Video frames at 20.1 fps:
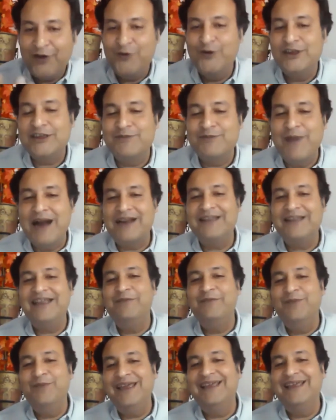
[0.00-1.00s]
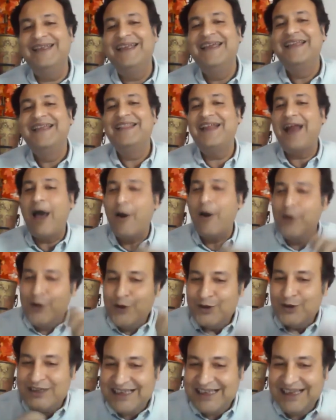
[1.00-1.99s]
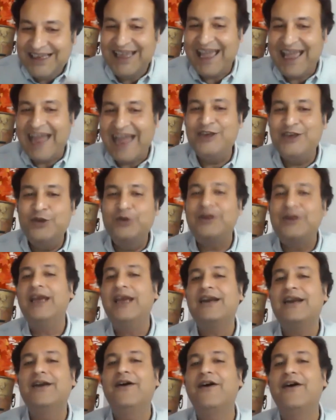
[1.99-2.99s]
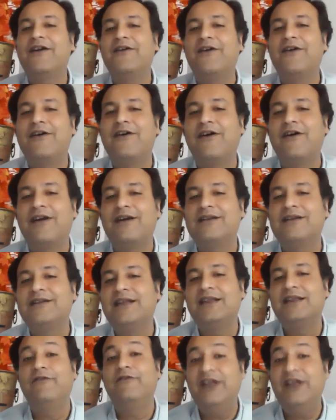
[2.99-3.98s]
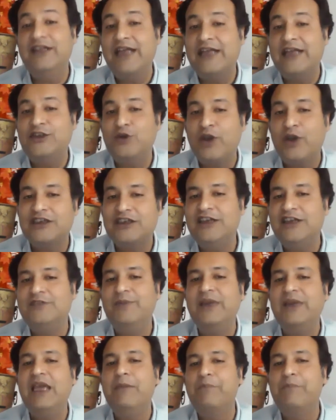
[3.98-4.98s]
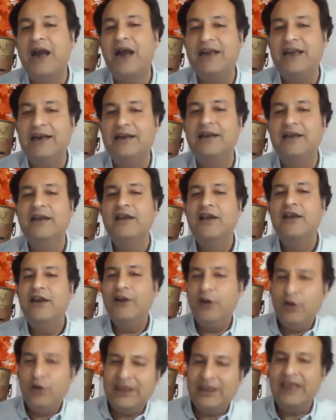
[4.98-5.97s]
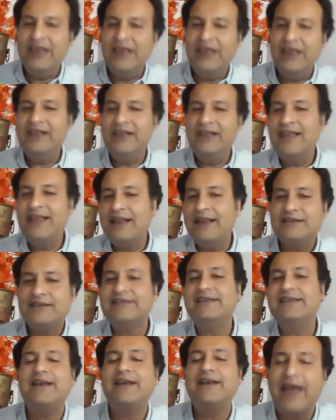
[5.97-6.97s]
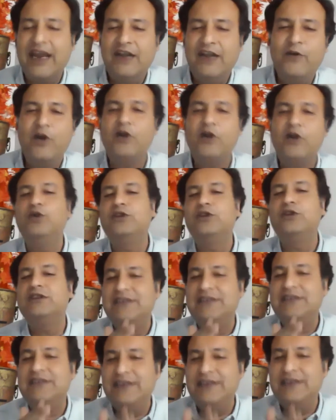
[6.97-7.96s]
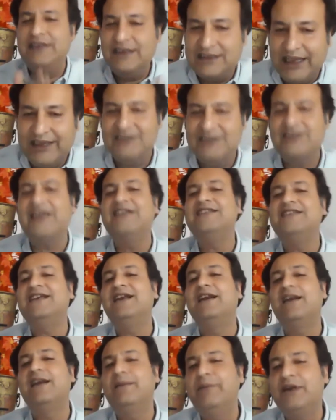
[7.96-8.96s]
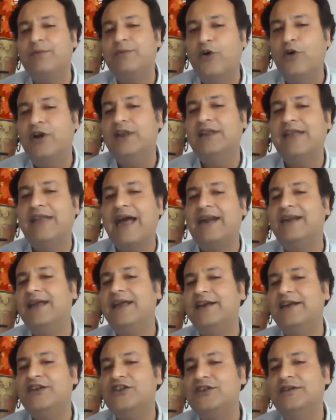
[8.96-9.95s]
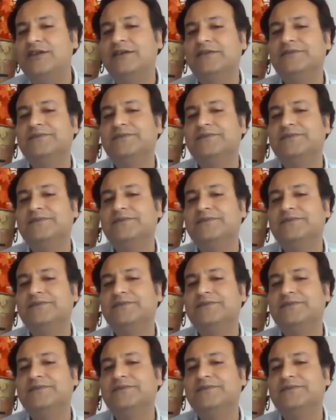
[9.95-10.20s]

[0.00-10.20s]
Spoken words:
who is smarter than me, that how do you see edutech or the way the education is being imparted? Do you think that's the right way, or do you see things changing a little bit more in that direction?